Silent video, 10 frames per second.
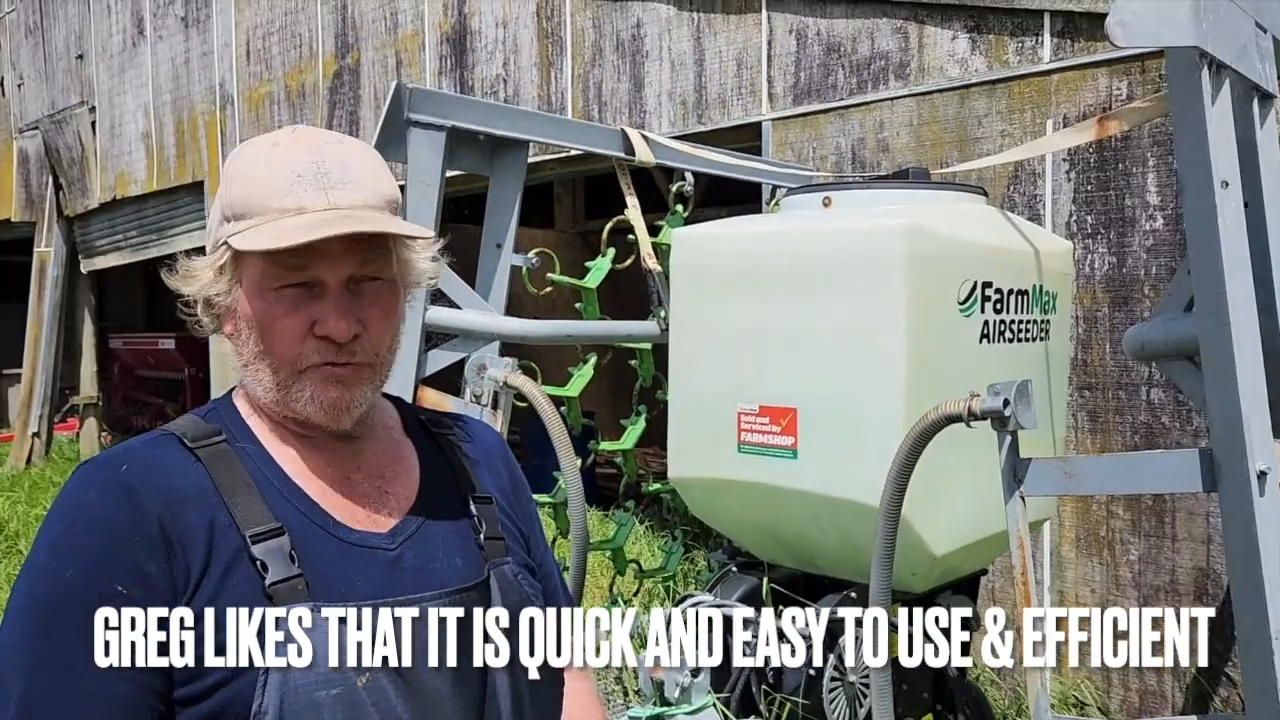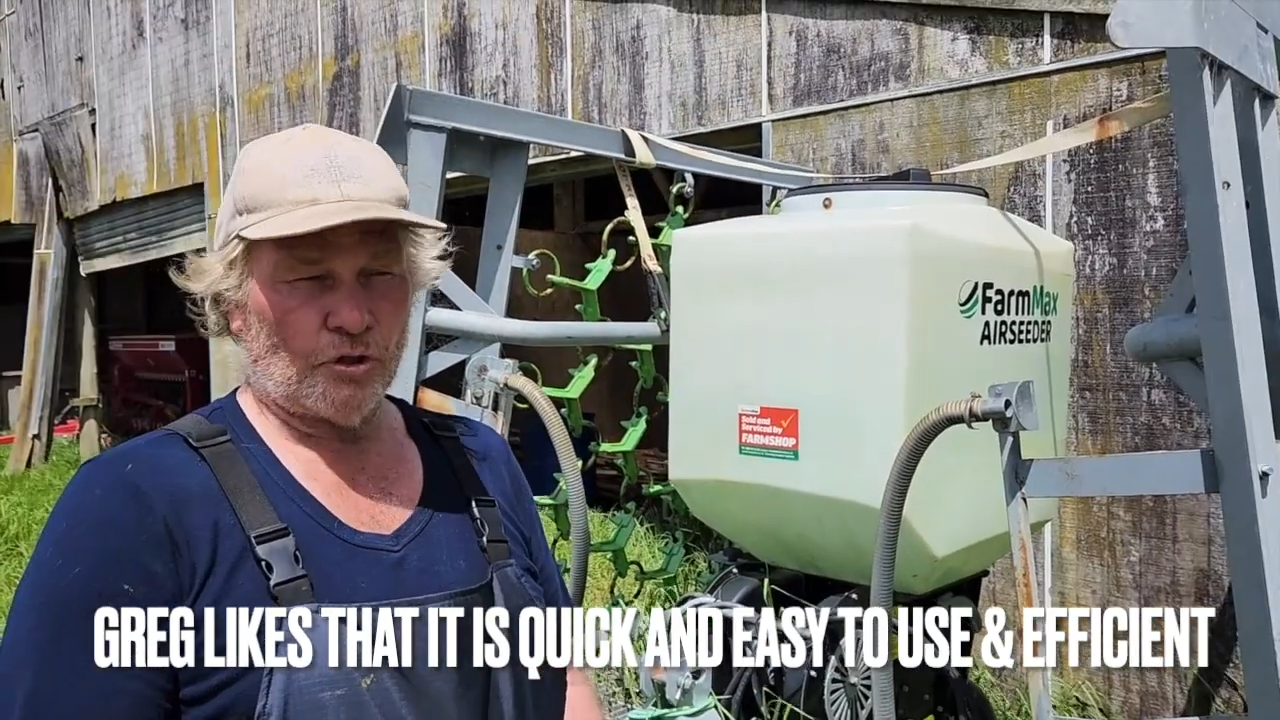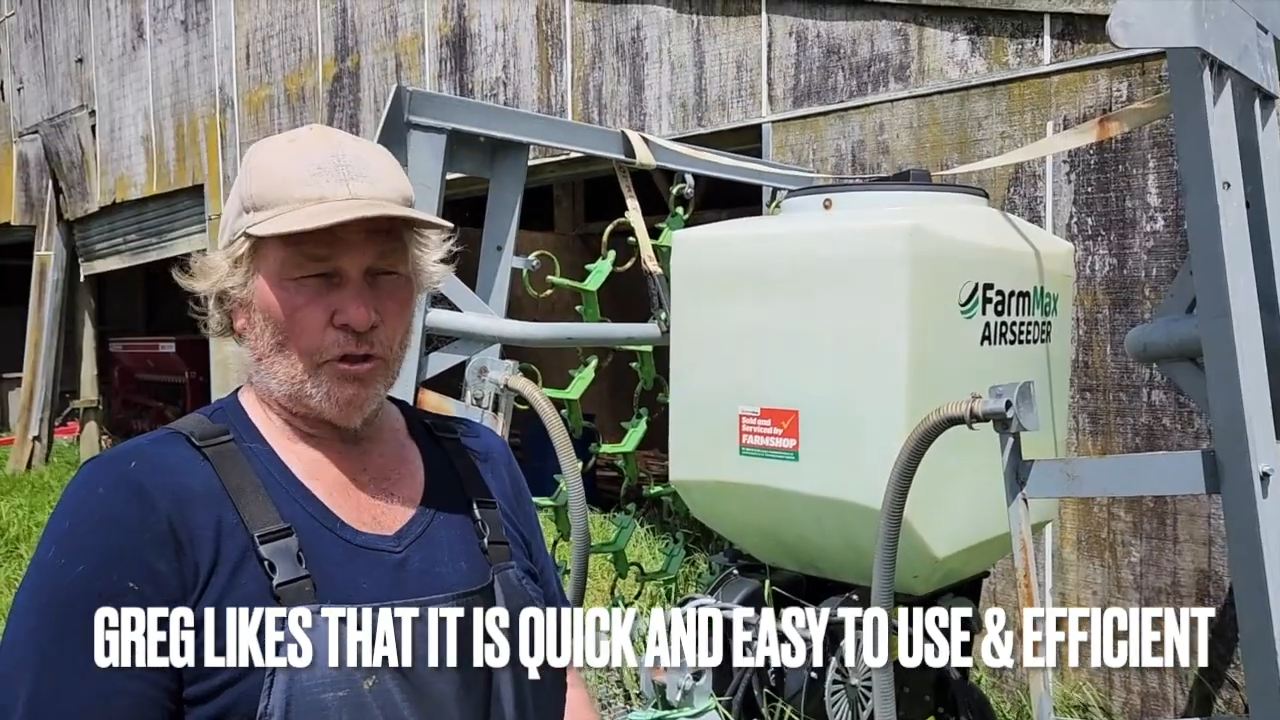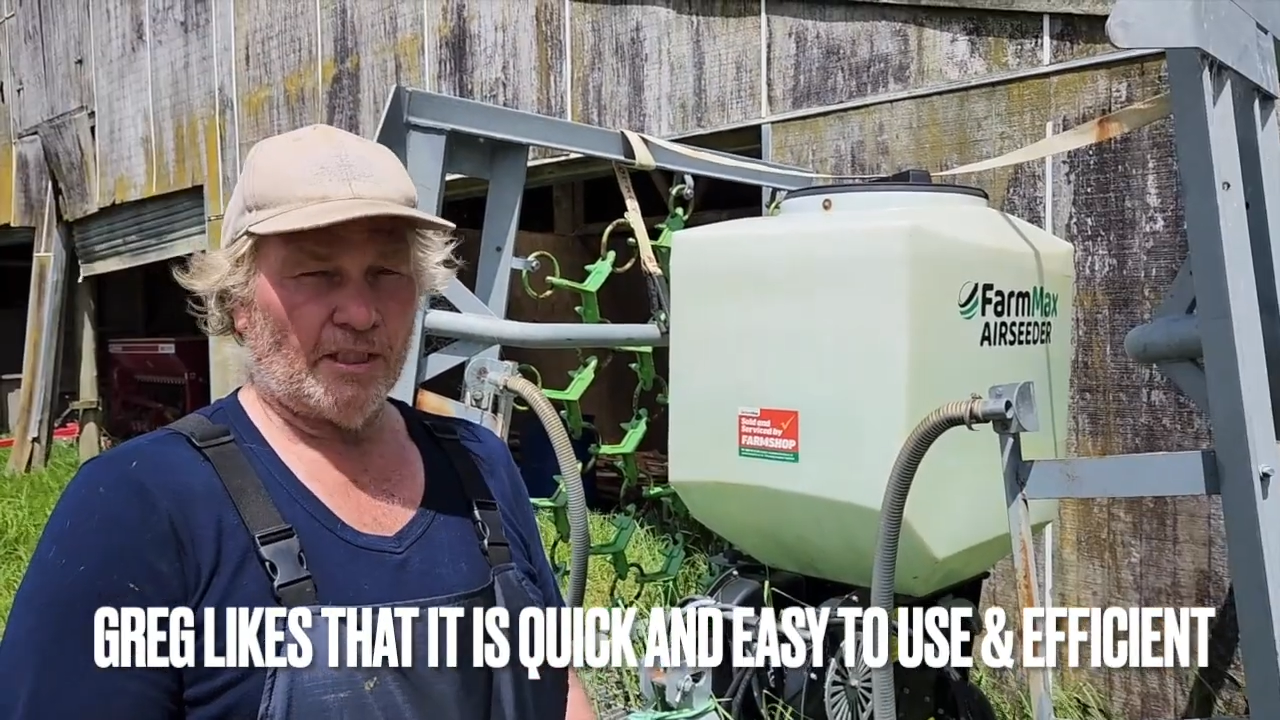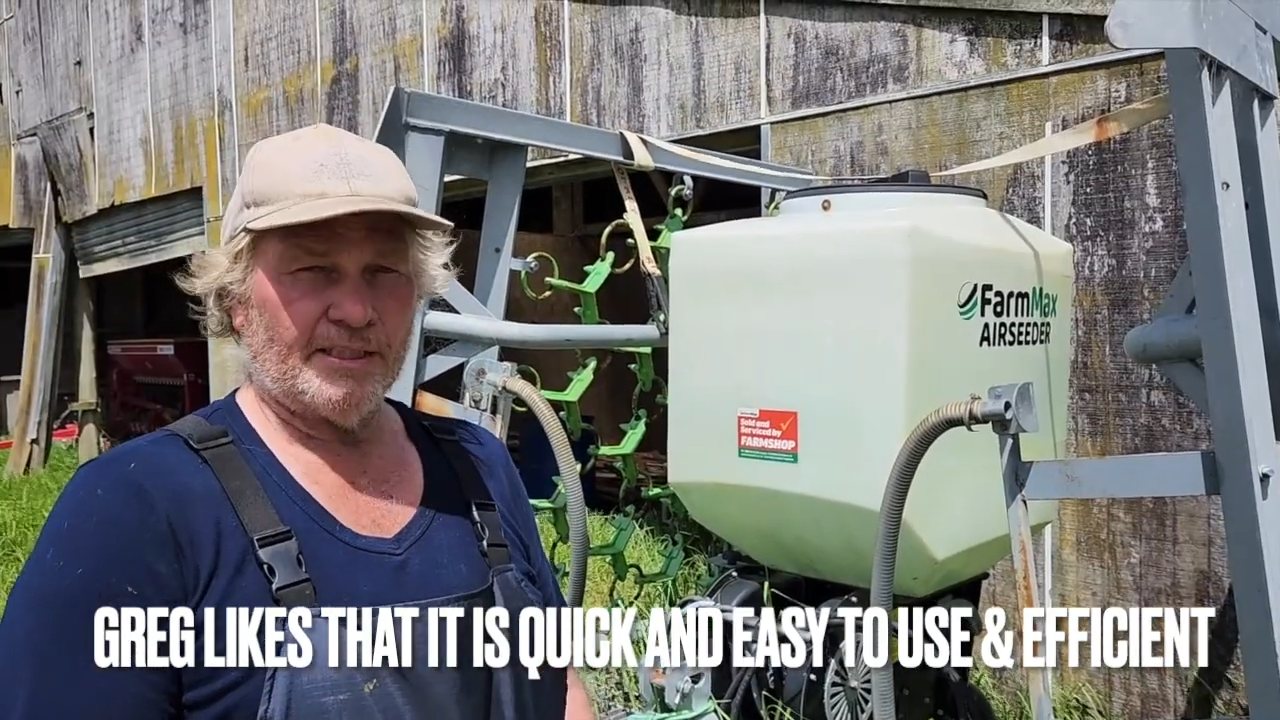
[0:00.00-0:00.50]

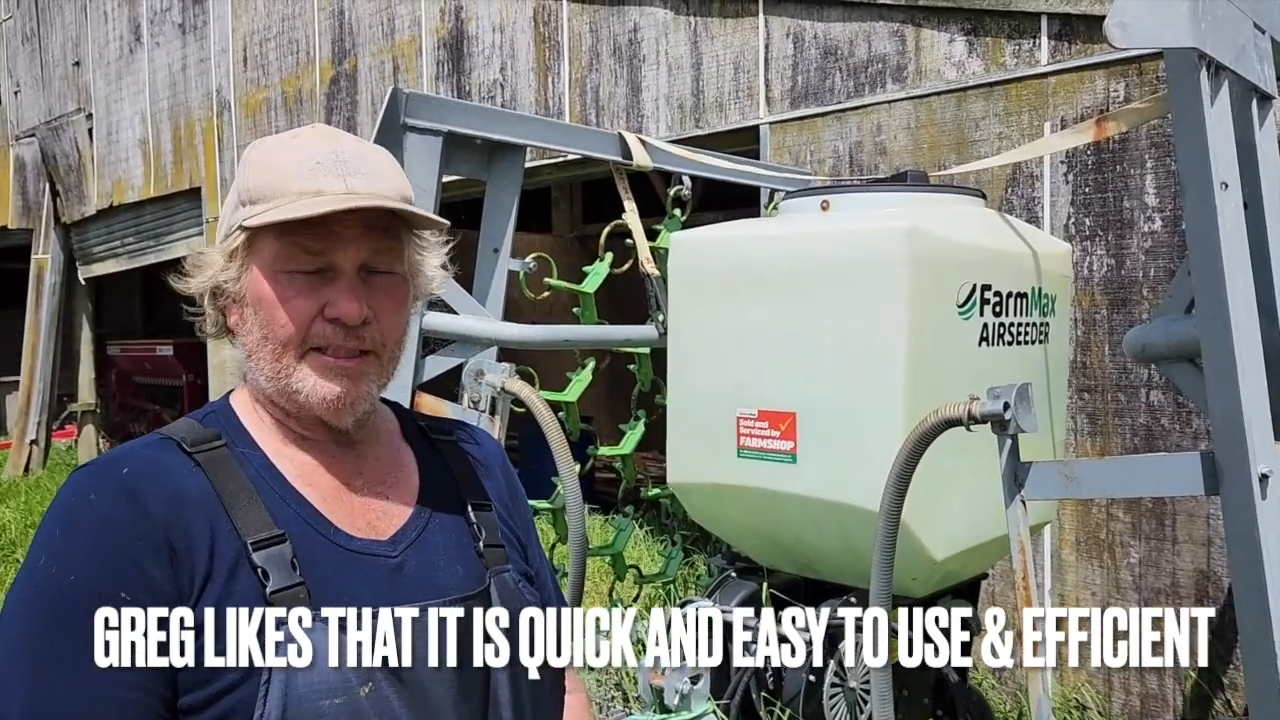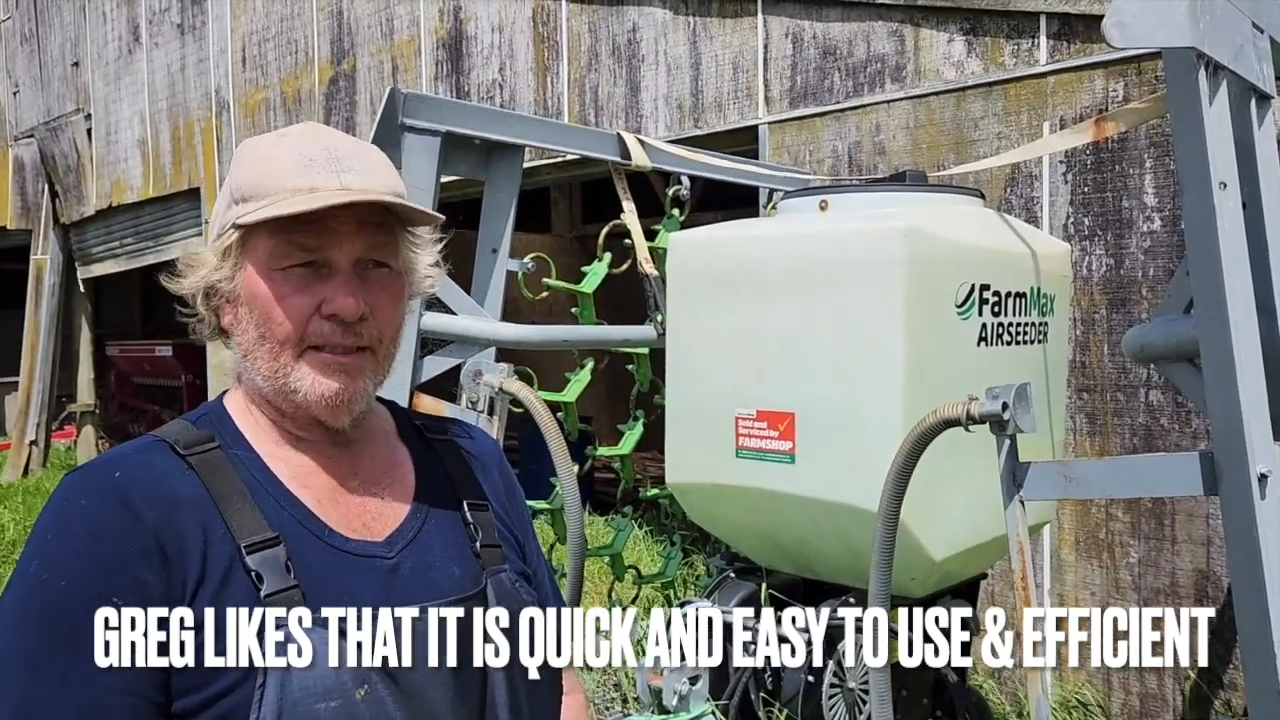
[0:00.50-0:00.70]
tried